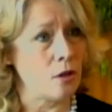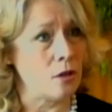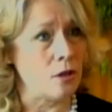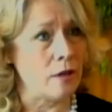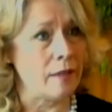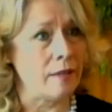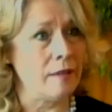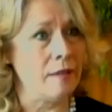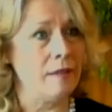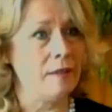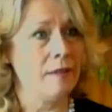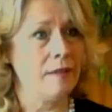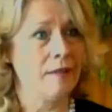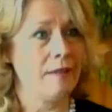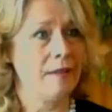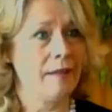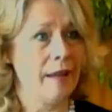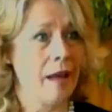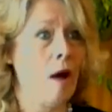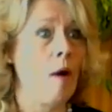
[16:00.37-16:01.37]
could
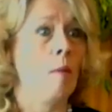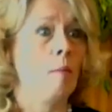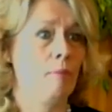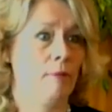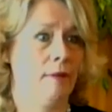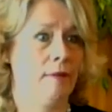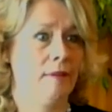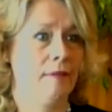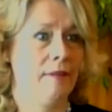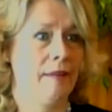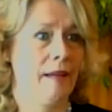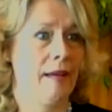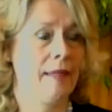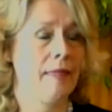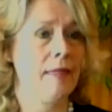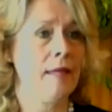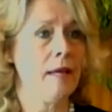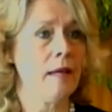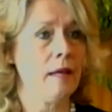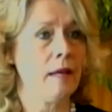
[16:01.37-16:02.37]
help. I
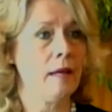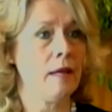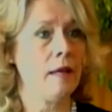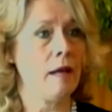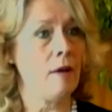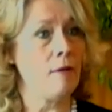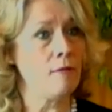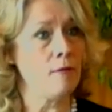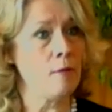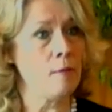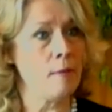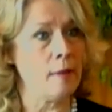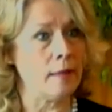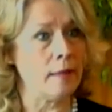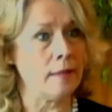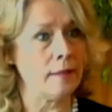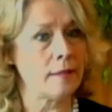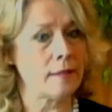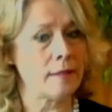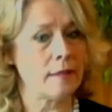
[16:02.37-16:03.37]
think
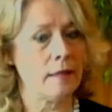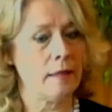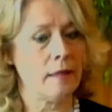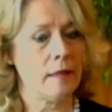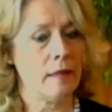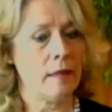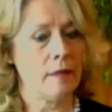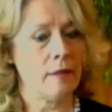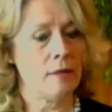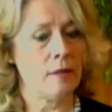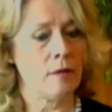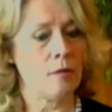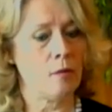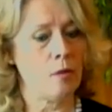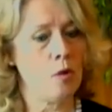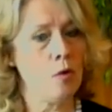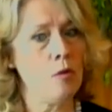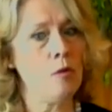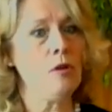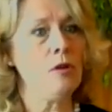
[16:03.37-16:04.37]
government. The,
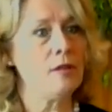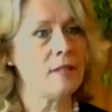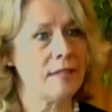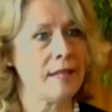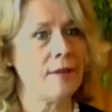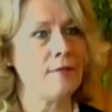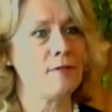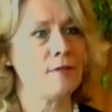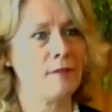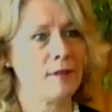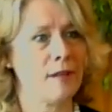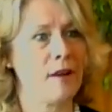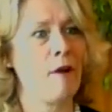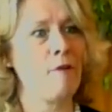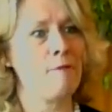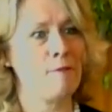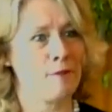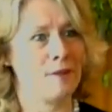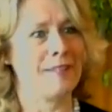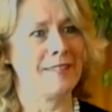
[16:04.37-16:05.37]
who looks after the
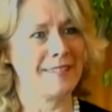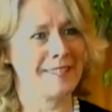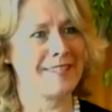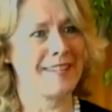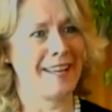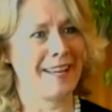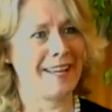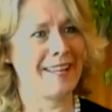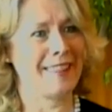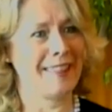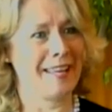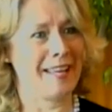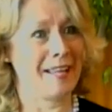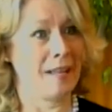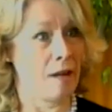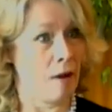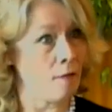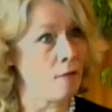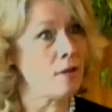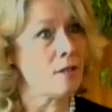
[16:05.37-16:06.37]
governance kind of thing.
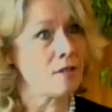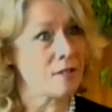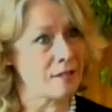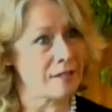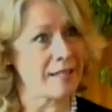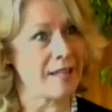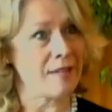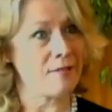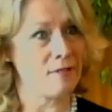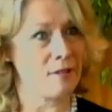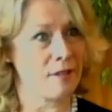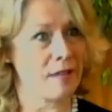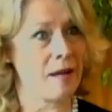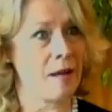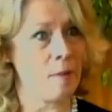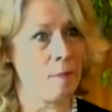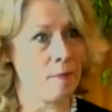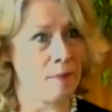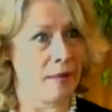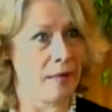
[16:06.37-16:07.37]
And governance looks after the
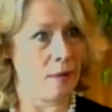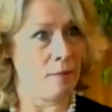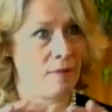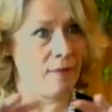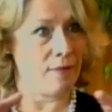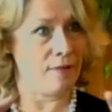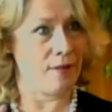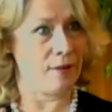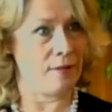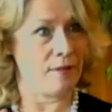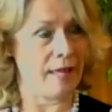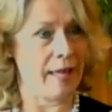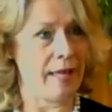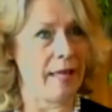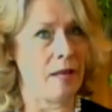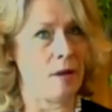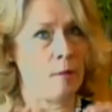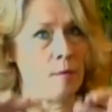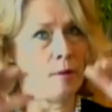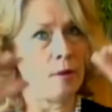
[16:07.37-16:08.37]
company, and we figured
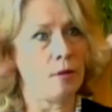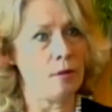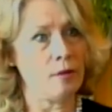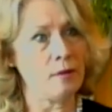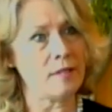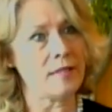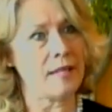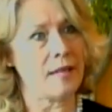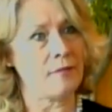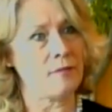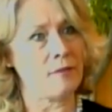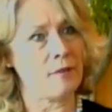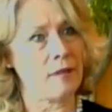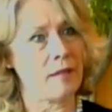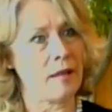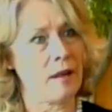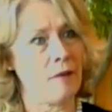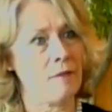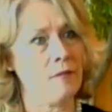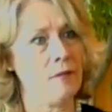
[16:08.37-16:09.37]
that out, but who looks after
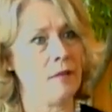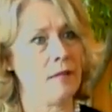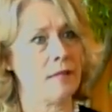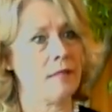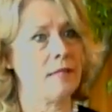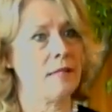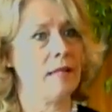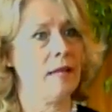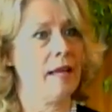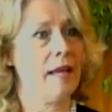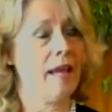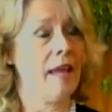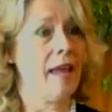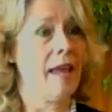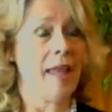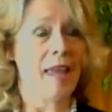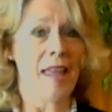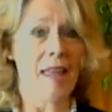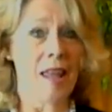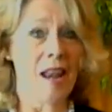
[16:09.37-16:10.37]
the governance?
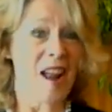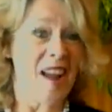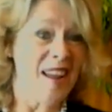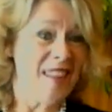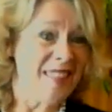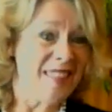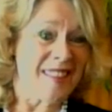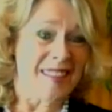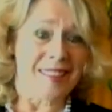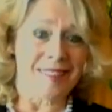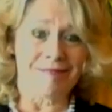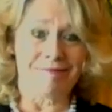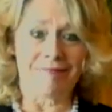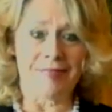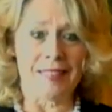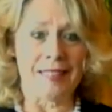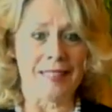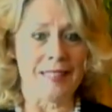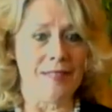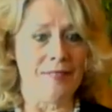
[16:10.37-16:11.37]
And I think,
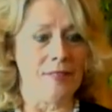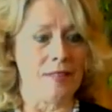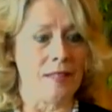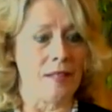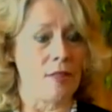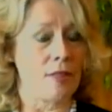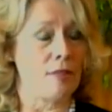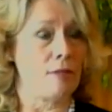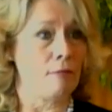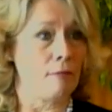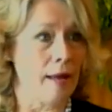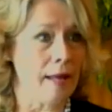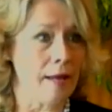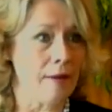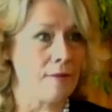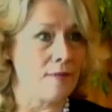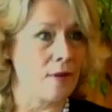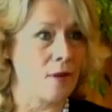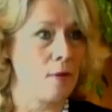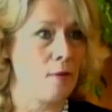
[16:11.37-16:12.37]
like, even the threat
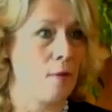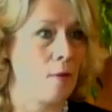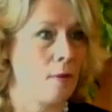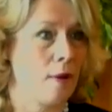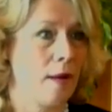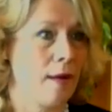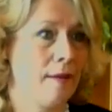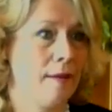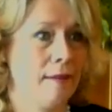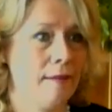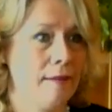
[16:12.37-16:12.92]
of a quota